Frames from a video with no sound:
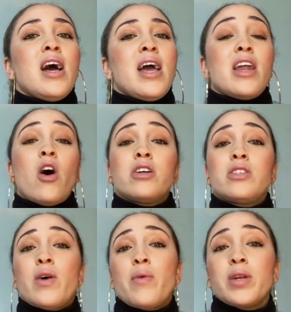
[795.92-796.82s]
and
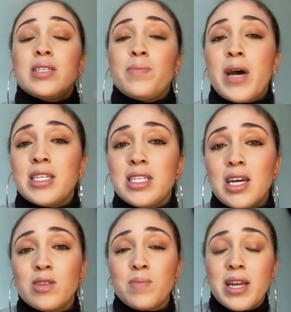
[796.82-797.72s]
also I wanted to pass it
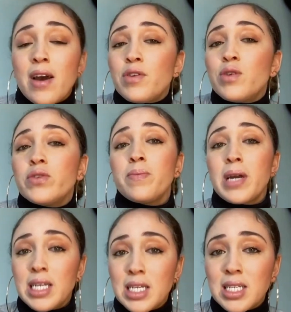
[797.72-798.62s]
down to my nephews and
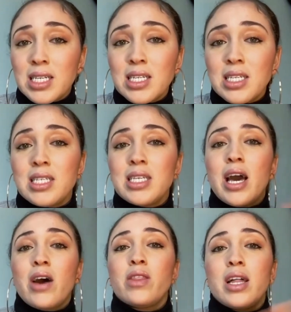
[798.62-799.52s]
my nieces to see
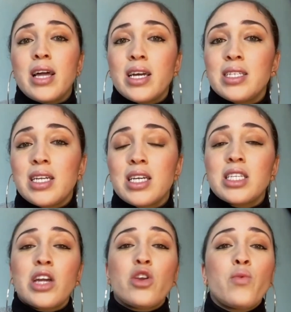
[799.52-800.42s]
how they liked it,
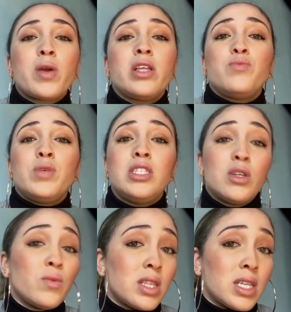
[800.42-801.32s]
because I know we
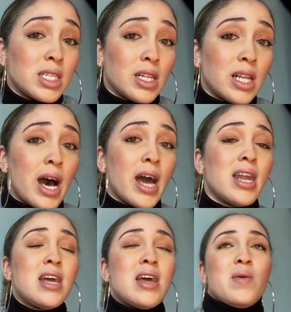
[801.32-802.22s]
deal with this a lot.
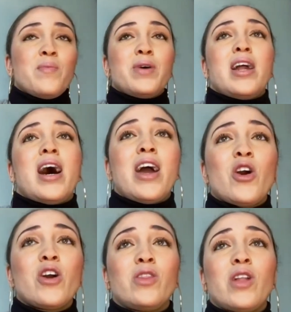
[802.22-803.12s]
But I
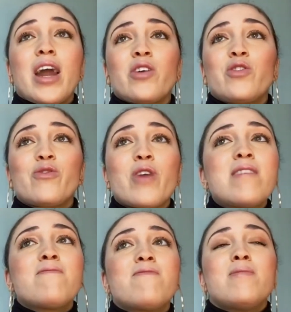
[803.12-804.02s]
heard a lot of
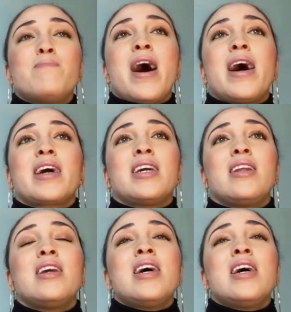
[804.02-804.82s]
great feedback, and